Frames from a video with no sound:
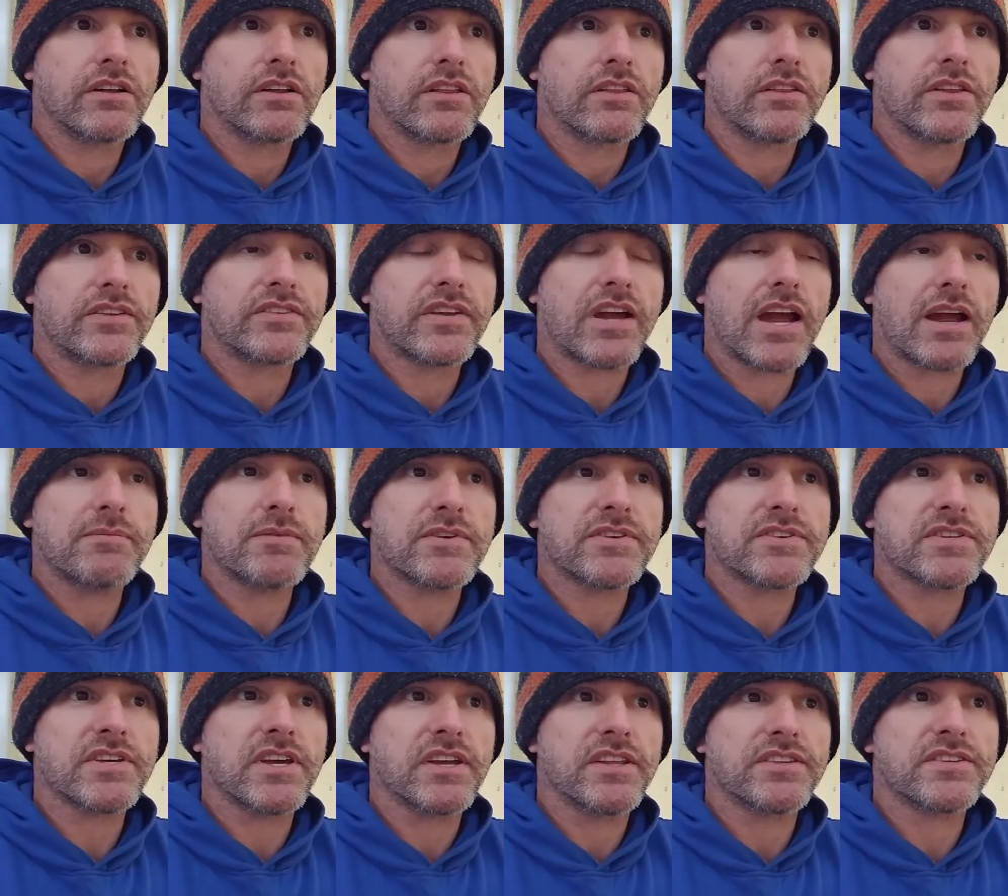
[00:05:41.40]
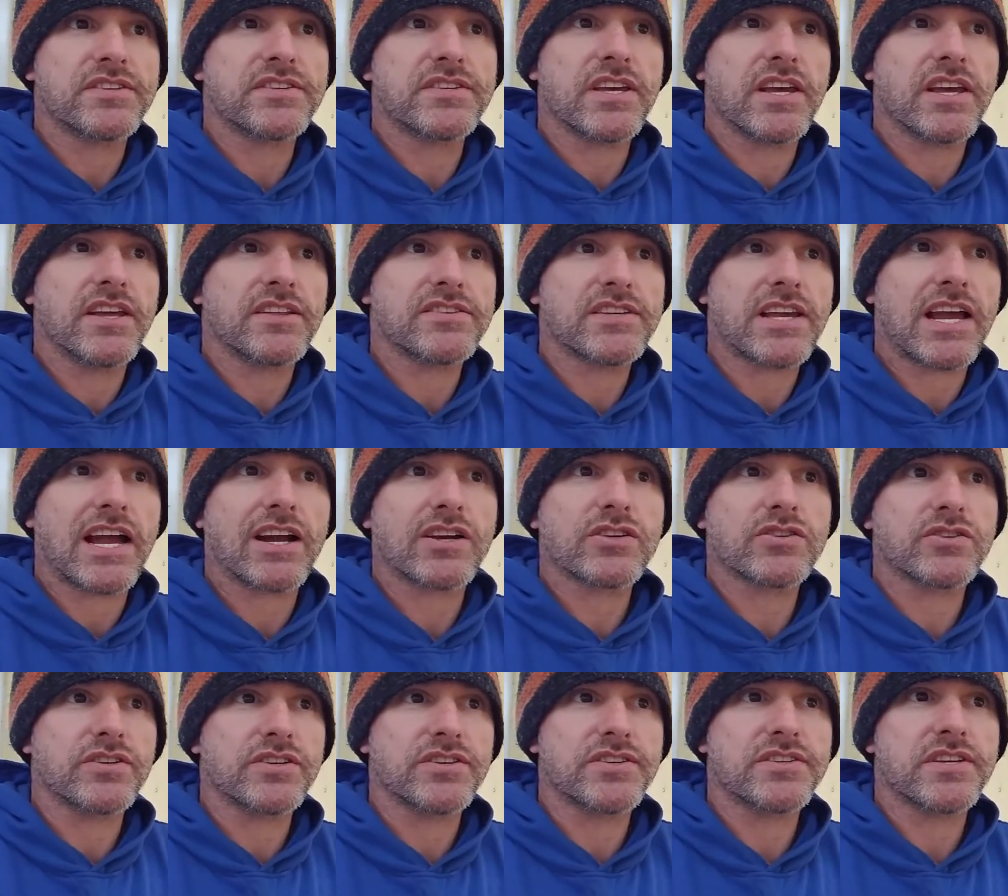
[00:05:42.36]
the time the sun sets
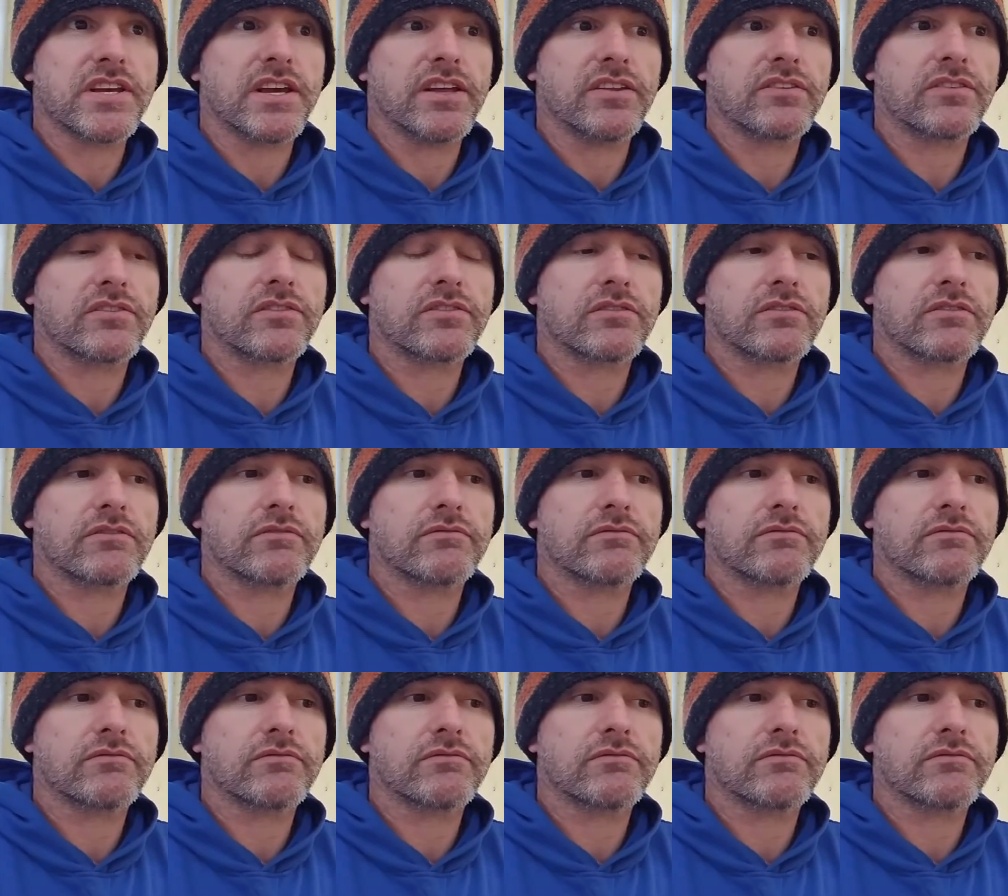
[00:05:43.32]
actually sets